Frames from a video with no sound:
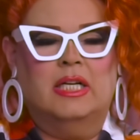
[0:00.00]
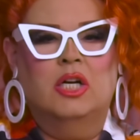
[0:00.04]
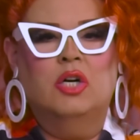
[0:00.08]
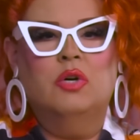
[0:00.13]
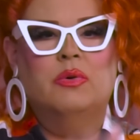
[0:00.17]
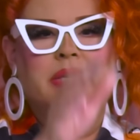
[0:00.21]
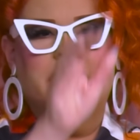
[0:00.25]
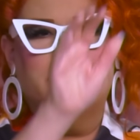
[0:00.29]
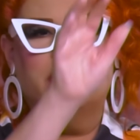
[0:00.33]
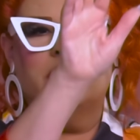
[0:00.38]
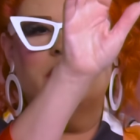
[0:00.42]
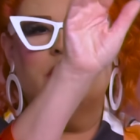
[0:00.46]
oh,
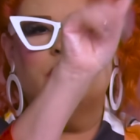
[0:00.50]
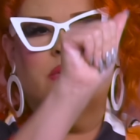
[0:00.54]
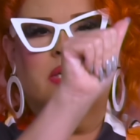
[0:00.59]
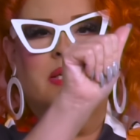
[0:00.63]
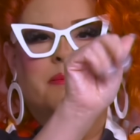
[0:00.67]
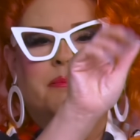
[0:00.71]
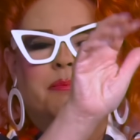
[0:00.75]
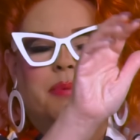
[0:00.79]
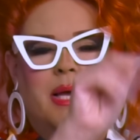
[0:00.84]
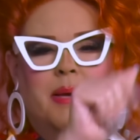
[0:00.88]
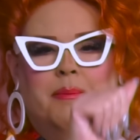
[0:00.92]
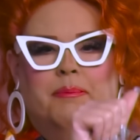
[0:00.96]
here, you
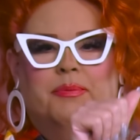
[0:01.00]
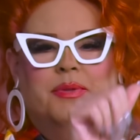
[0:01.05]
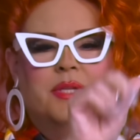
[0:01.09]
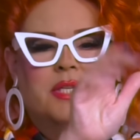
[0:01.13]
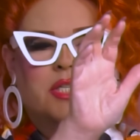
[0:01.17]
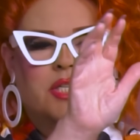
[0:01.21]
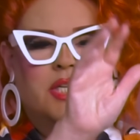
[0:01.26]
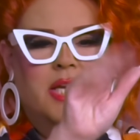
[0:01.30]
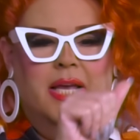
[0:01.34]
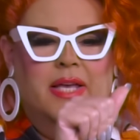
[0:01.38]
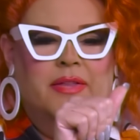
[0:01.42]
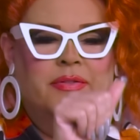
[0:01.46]
can pump
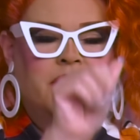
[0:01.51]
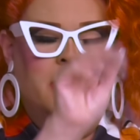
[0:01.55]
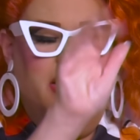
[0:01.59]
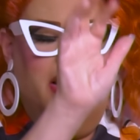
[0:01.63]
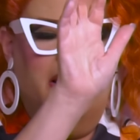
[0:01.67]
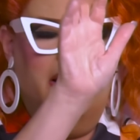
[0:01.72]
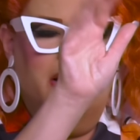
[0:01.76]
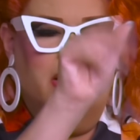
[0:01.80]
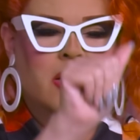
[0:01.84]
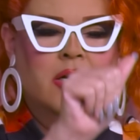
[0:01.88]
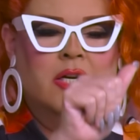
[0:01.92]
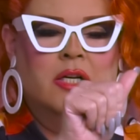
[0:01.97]
the
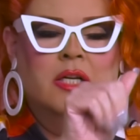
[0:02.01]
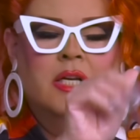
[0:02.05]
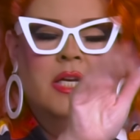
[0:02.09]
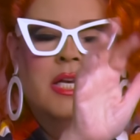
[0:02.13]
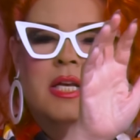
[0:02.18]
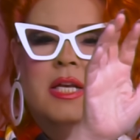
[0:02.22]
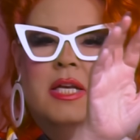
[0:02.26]
hair